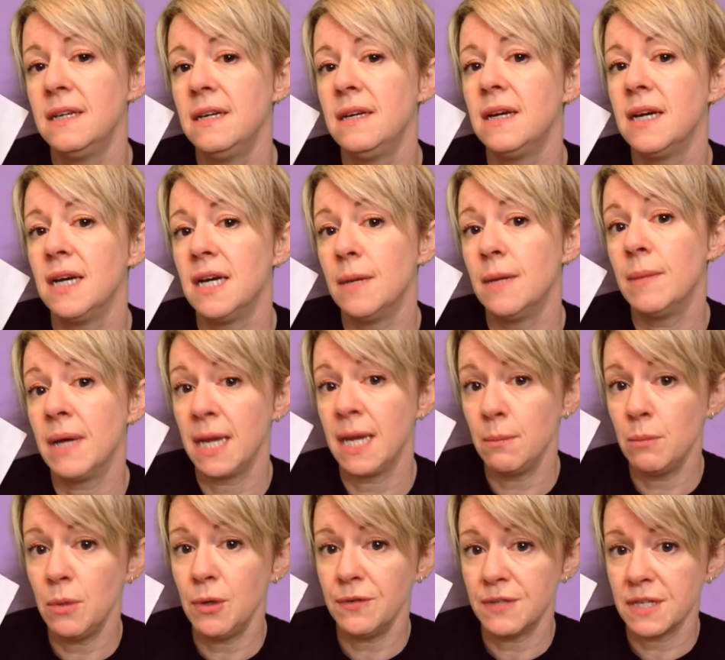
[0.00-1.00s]
and
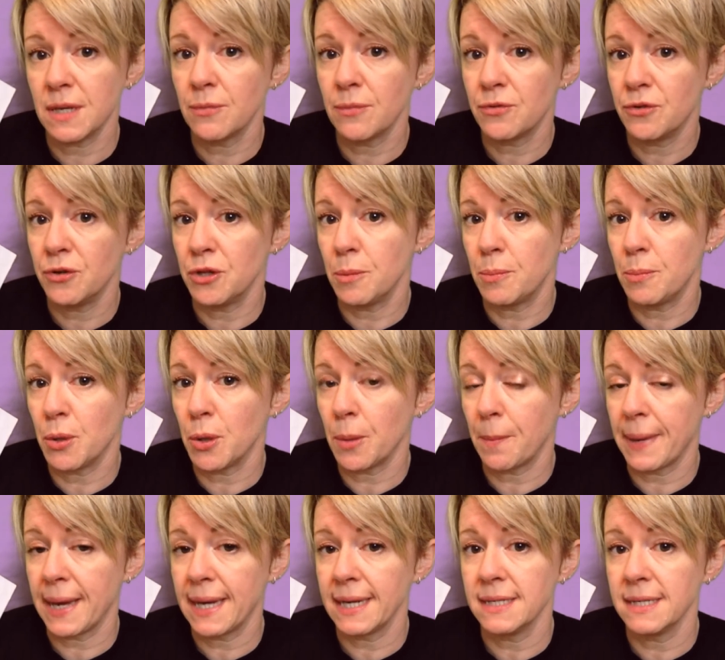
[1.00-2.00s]
it moves up through the
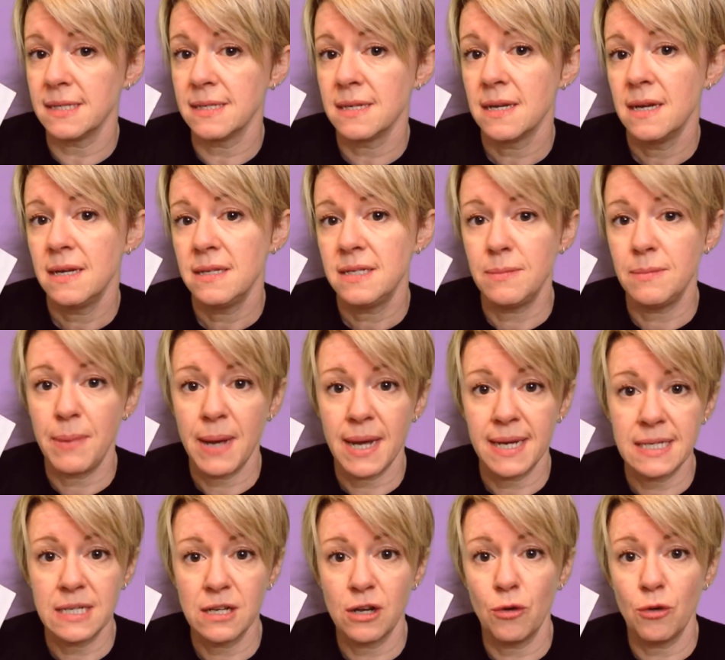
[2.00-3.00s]
book bands
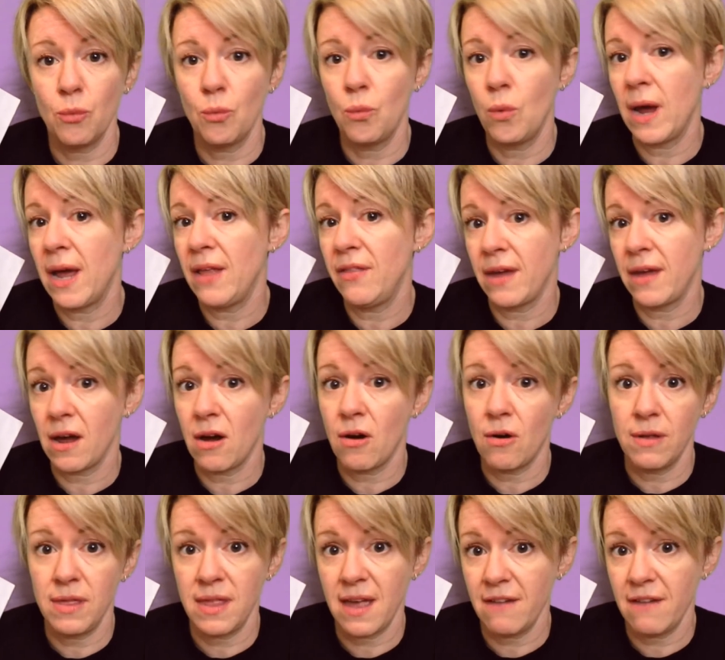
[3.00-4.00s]
depending on where they
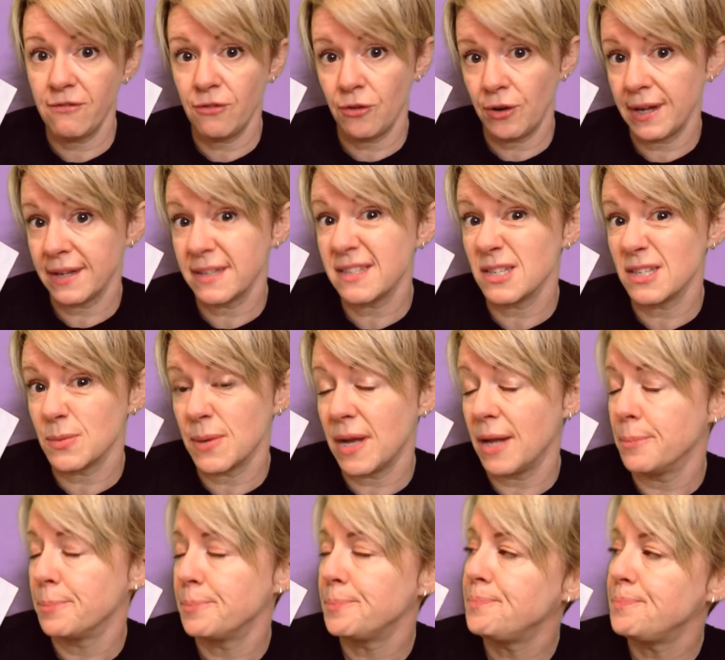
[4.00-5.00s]
are in their phonics as
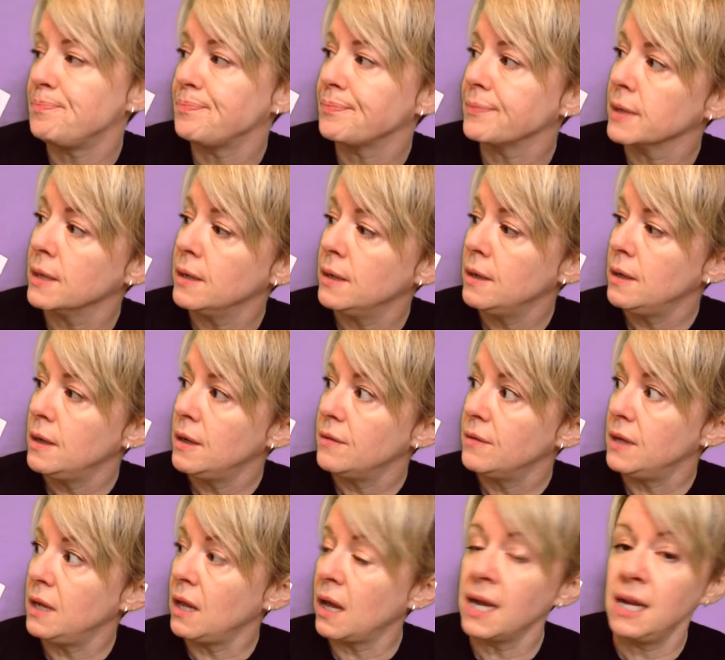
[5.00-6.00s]
well.
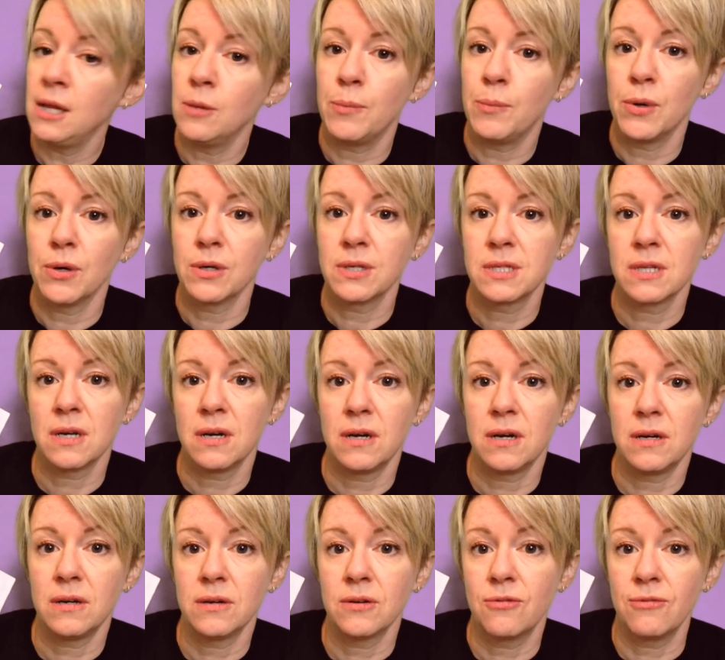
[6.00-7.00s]
The Lilac books
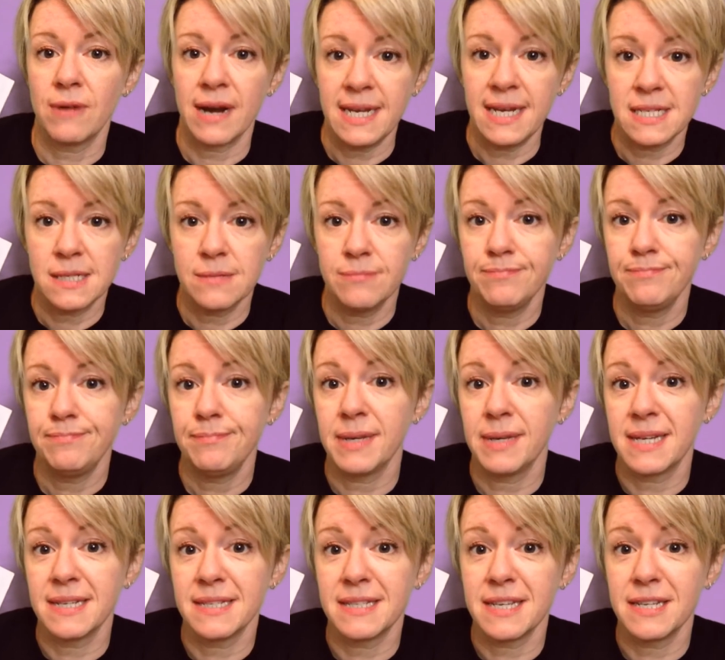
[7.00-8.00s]
are great
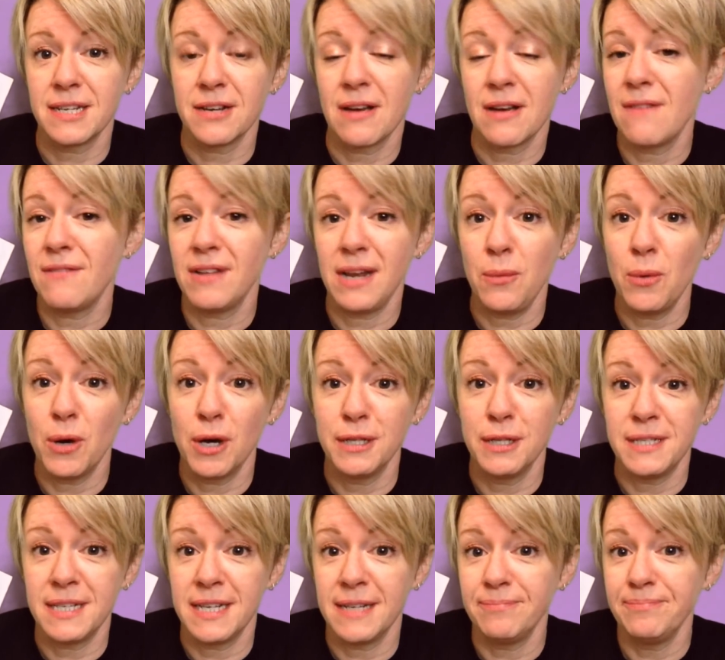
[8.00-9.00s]
because they don't have any
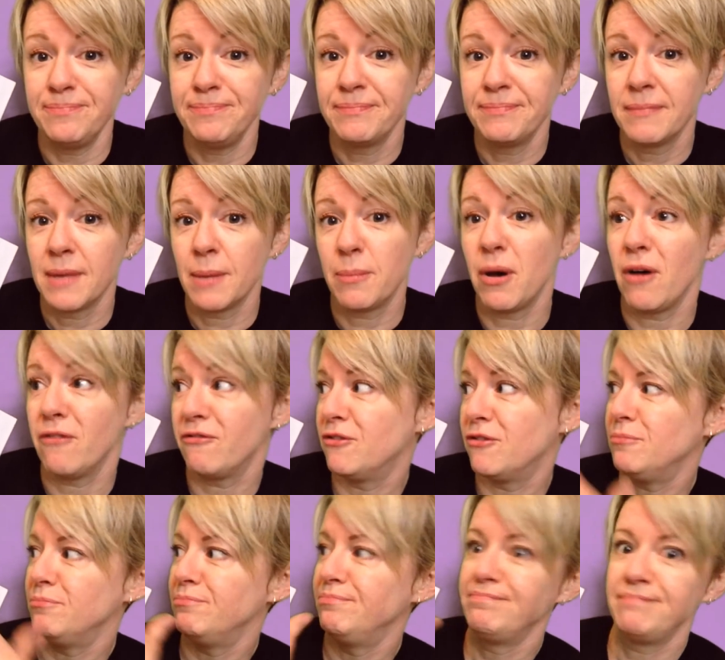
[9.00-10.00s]
words in, apart
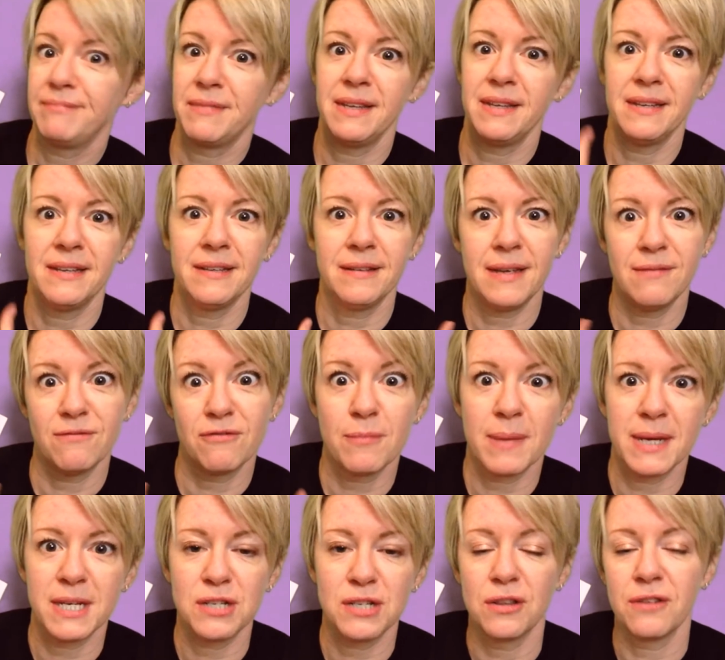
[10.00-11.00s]
from the
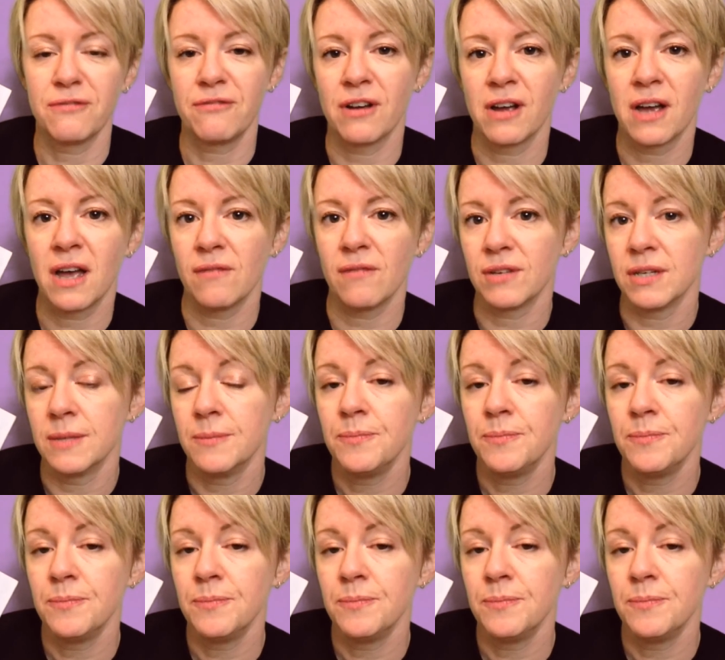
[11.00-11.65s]
information on the front cover.